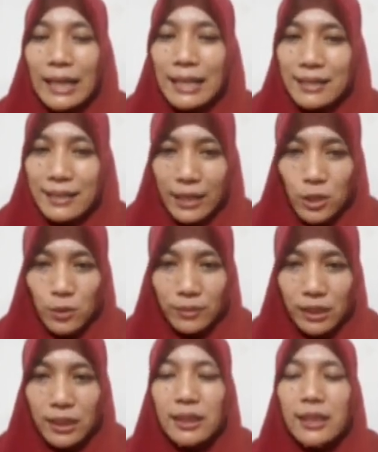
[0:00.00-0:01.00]

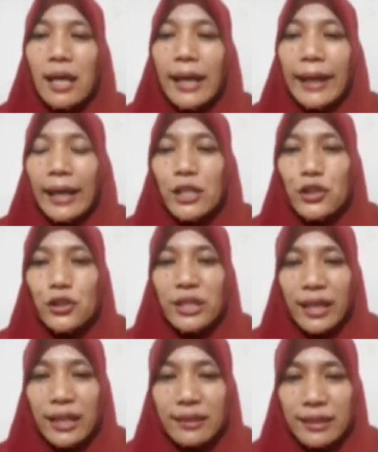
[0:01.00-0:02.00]
assessment,
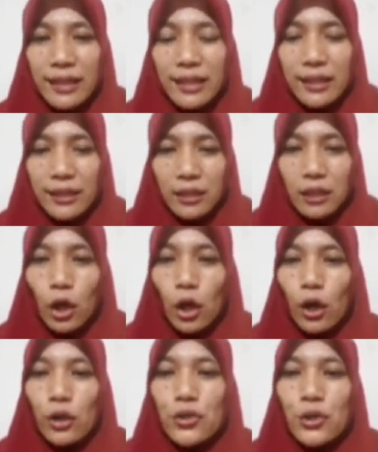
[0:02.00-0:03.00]
adjudicator here
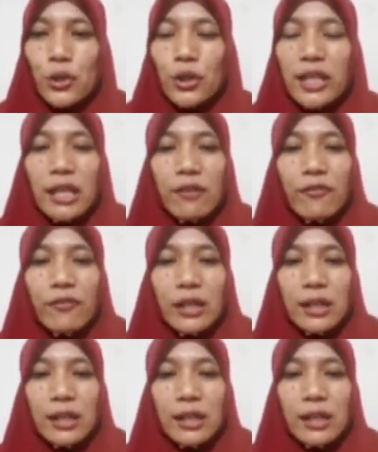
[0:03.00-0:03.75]
also give